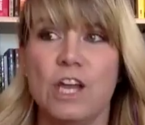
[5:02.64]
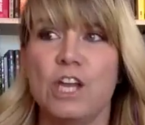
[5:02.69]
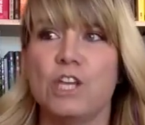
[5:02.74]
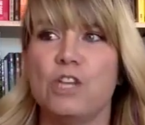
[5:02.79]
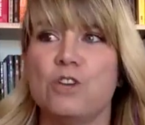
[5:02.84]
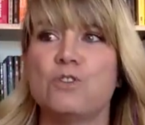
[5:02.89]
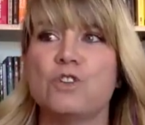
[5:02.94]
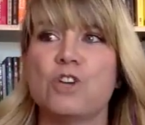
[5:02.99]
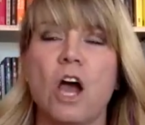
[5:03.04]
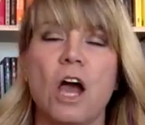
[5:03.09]

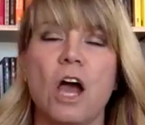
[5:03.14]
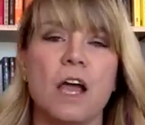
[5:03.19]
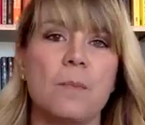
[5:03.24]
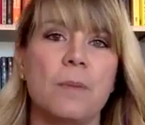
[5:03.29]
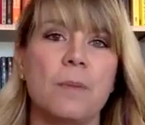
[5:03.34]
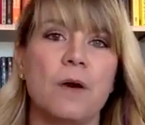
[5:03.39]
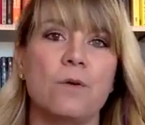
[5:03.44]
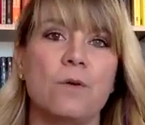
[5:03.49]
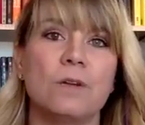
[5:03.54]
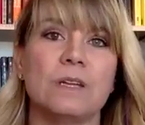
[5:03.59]
You talk
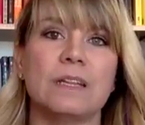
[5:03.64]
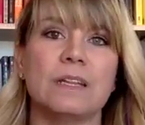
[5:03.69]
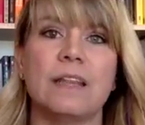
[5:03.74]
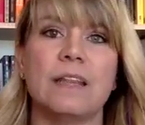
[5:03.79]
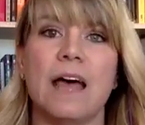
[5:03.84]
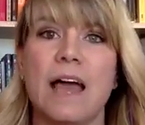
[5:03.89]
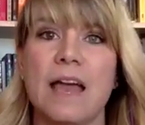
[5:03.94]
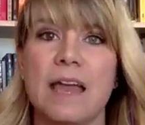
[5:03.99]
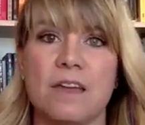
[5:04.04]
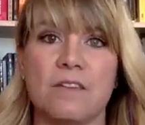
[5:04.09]
about
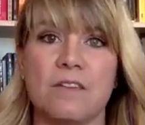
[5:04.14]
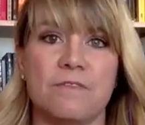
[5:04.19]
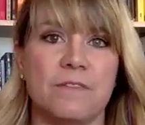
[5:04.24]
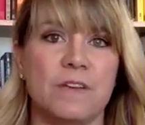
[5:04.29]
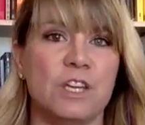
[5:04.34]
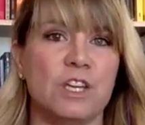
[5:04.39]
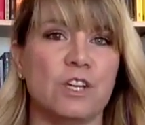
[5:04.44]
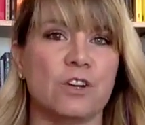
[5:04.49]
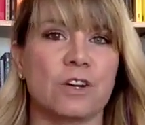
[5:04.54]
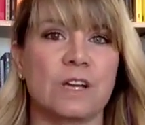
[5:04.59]
life
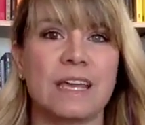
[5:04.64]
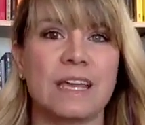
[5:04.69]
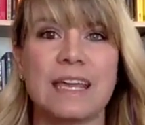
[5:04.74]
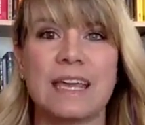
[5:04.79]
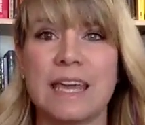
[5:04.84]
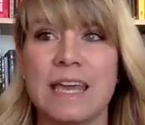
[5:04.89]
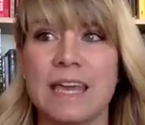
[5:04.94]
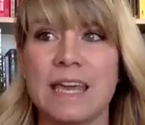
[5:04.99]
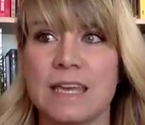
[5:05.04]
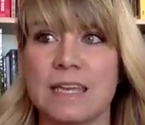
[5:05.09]
and your
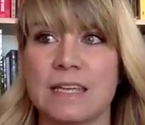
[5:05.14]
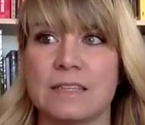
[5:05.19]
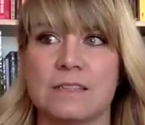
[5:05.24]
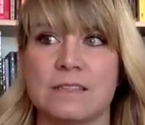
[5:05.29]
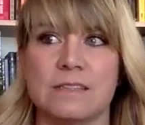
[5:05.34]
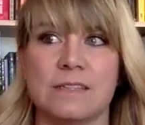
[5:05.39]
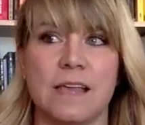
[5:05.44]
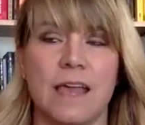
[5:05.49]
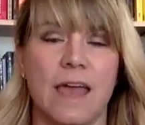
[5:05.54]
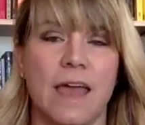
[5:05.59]

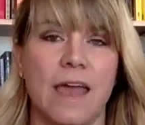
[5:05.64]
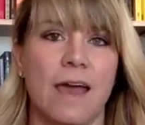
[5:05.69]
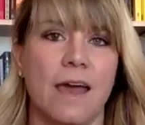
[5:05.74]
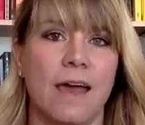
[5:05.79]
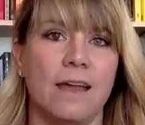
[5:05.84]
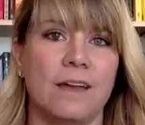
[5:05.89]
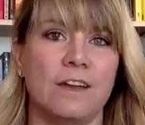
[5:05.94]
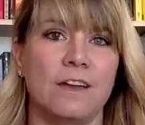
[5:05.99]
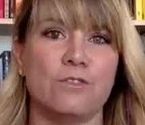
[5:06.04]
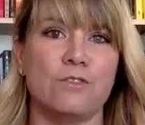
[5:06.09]
kids,
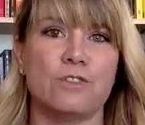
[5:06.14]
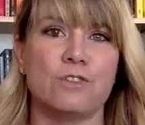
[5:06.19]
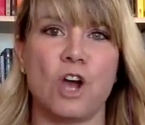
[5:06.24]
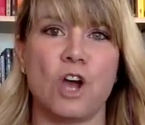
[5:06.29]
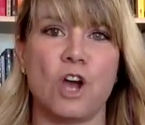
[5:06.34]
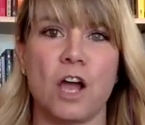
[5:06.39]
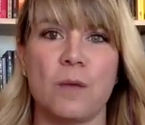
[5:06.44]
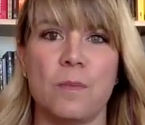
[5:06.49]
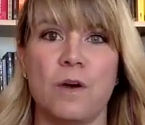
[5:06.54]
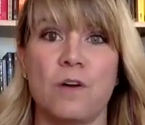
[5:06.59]
and you
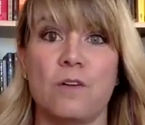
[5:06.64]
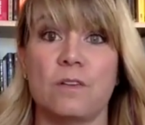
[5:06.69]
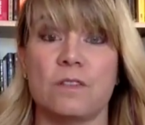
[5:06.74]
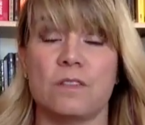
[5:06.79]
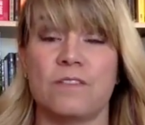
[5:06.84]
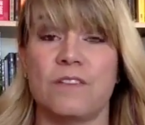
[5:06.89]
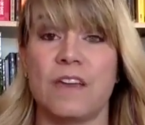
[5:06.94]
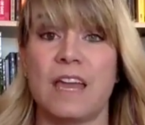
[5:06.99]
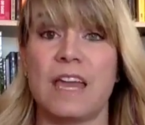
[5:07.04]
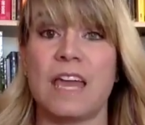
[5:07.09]
talk about
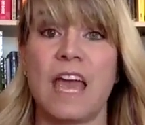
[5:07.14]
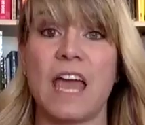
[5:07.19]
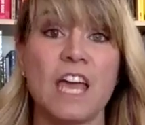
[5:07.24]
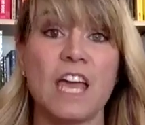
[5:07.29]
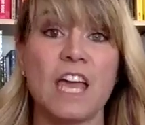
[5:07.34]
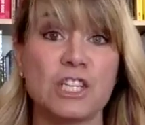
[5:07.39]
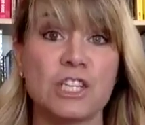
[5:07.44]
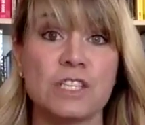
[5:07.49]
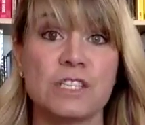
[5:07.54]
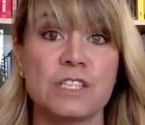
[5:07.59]
the
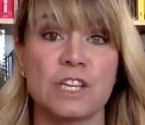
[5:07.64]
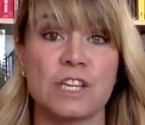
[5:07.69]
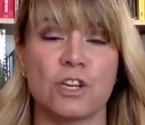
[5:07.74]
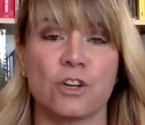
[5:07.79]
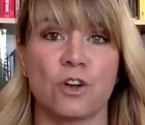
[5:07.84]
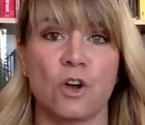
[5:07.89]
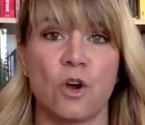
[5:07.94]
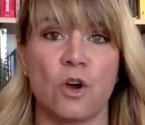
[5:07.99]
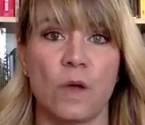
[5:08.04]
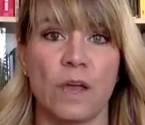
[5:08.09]
vacations that
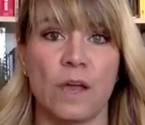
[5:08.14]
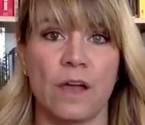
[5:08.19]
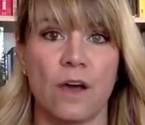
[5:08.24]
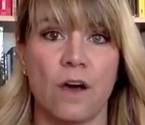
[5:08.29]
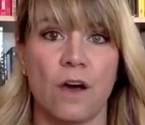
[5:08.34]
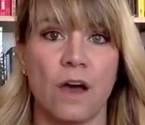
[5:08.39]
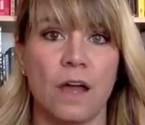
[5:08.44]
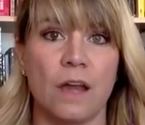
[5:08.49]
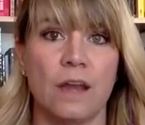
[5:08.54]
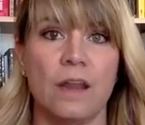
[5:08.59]
you're going
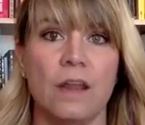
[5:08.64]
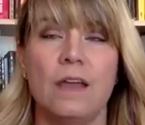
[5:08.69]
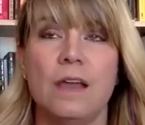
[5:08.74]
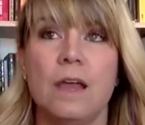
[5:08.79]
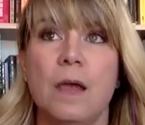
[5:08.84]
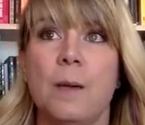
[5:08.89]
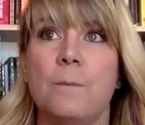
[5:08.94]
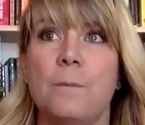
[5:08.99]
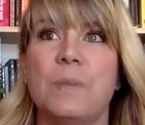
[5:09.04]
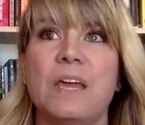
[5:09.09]
on,
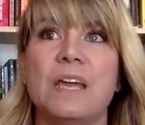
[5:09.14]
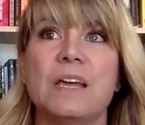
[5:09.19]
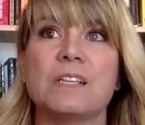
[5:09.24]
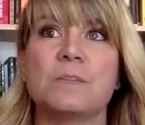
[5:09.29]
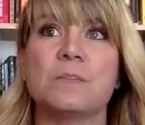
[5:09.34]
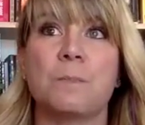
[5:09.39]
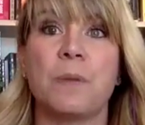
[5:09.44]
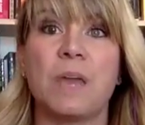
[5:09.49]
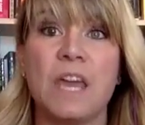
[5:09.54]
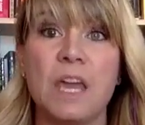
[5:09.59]

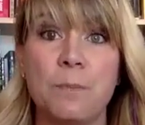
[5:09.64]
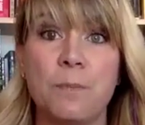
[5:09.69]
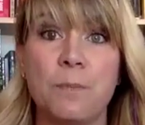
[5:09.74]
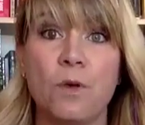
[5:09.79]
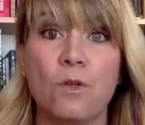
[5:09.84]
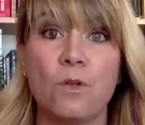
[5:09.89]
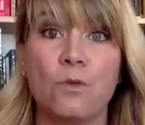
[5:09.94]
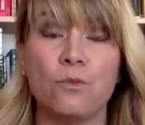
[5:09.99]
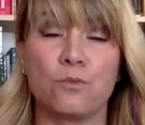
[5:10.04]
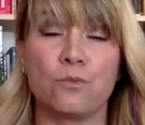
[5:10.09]
because
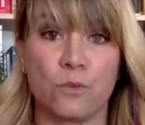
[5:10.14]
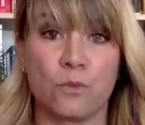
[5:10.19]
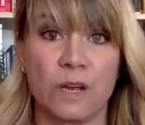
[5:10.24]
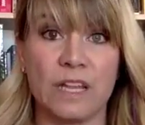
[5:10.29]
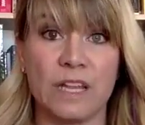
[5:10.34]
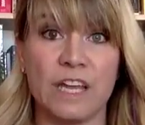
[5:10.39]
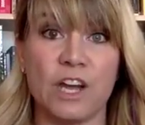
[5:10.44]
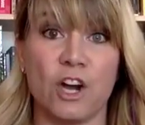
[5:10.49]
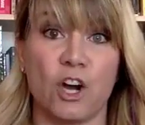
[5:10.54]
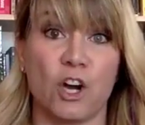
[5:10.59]
people
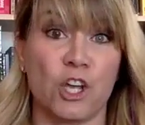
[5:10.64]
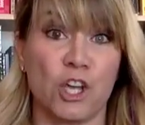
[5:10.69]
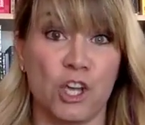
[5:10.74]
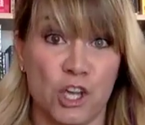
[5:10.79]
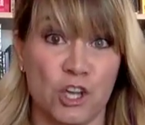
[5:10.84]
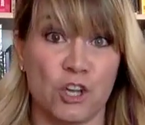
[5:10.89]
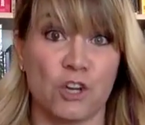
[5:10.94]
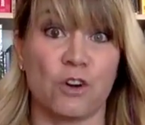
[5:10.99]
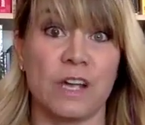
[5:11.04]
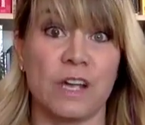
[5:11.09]
really are
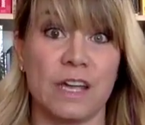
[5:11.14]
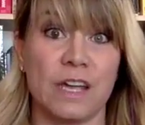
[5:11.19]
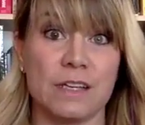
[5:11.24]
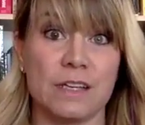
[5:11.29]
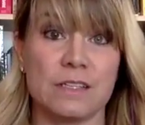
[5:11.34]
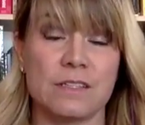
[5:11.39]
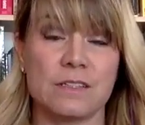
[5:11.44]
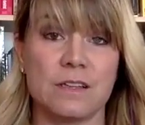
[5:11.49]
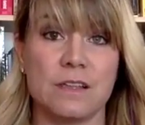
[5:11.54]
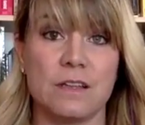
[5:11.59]

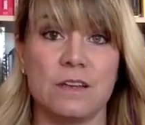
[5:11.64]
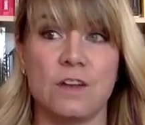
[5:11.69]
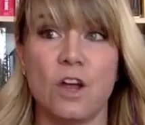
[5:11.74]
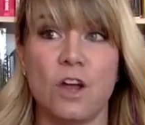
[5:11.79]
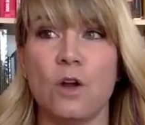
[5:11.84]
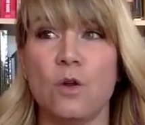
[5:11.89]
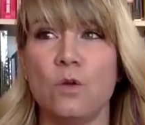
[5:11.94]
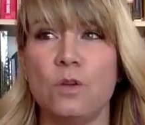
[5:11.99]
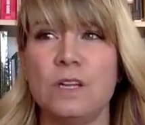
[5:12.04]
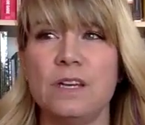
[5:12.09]
curious.
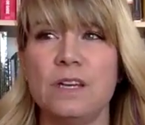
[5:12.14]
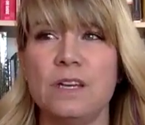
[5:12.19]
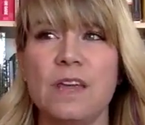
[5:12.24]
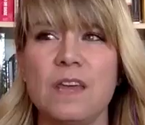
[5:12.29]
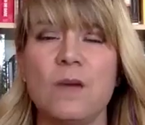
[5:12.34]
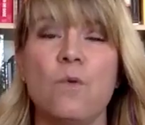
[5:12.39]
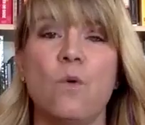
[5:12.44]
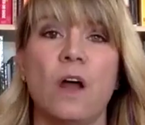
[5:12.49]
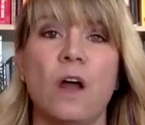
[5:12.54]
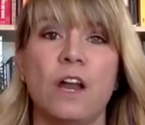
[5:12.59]
Not only do
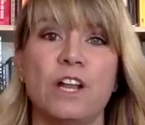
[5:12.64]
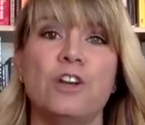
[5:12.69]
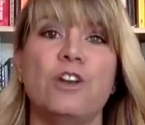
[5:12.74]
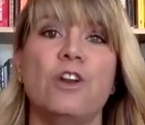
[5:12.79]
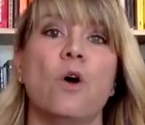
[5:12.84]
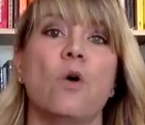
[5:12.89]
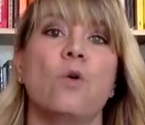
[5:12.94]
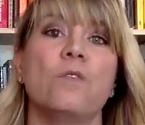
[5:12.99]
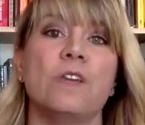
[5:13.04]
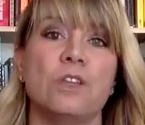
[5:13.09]
they want to
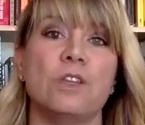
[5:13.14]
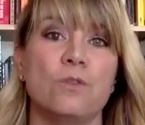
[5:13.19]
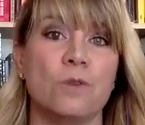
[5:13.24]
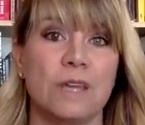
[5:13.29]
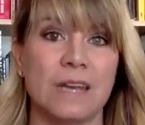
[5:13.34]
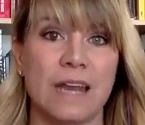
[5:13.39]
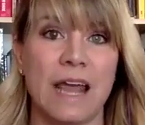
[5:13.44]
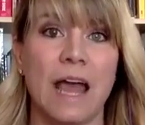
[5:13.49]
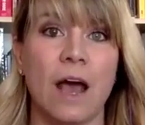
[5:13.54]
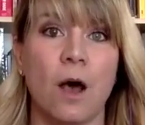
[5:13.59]
know that you
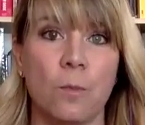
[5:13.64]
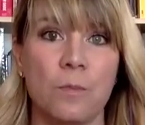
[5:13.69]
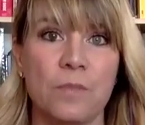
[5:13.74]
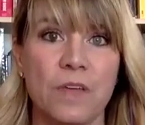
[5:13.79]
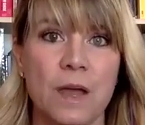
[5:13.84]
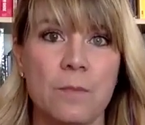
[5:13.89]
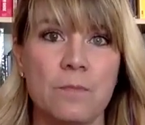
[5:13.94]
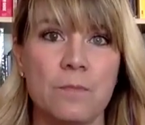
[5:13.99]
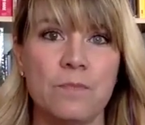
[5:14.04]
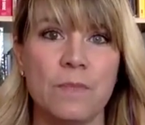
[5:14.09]
can help
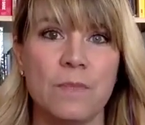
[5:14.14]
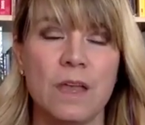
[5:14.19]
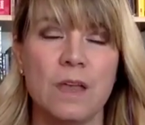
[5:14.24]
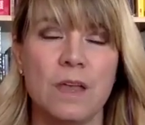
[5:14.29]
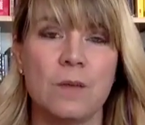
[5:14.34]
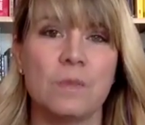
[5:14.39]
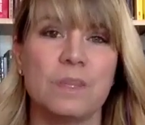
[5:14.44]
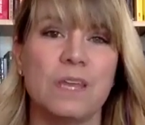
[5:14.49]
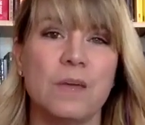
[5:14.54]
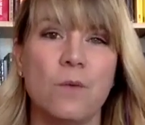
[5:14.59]
them,
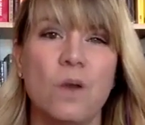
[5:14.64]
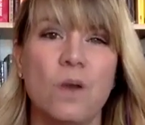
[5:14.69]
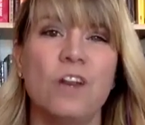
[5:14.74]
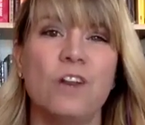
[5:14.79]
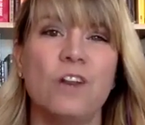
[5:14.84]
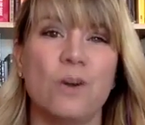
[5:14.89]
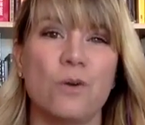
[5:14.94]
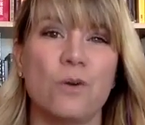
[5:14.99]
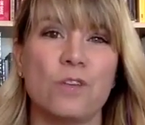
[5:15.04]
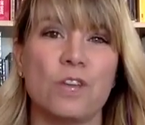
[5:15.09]
but they want to
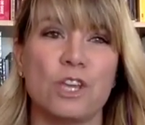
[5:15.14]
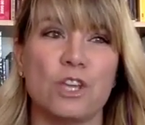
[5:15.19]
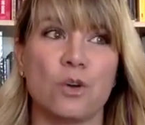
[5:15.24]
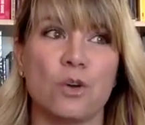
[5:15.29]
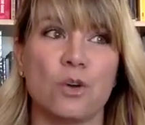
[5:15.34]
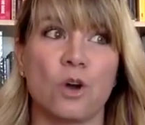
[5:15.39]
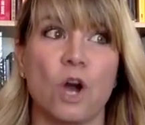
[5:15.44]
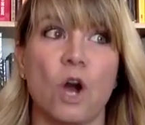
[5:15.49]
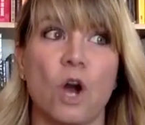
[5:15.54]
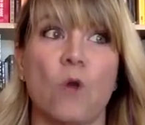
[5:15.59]
know that
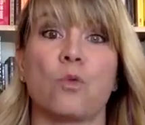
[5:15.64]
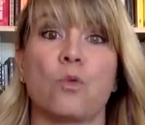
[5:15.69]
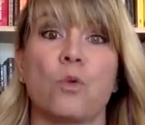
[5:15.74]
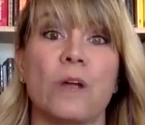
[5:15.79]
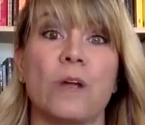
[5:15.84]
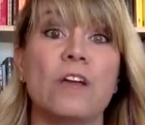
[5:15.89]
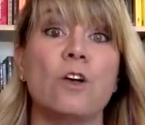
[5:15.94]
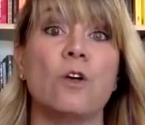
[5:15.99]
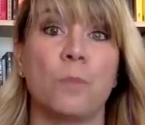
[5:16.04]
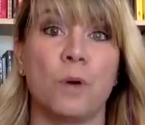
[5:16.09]
you're a
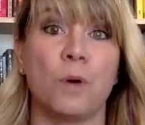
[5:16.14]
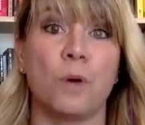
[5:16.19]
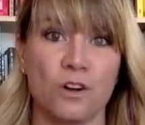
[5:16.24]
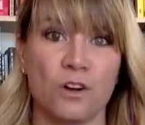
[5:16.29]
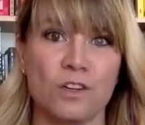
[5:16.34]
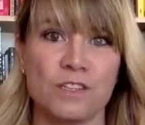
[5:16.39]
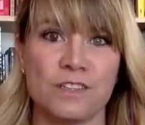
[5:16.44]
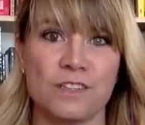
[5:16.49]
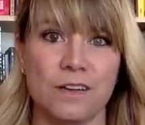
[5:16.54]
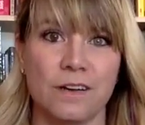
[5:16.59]
real
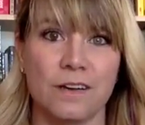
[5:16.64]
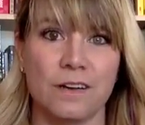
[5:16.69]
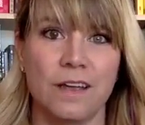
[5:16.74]
person.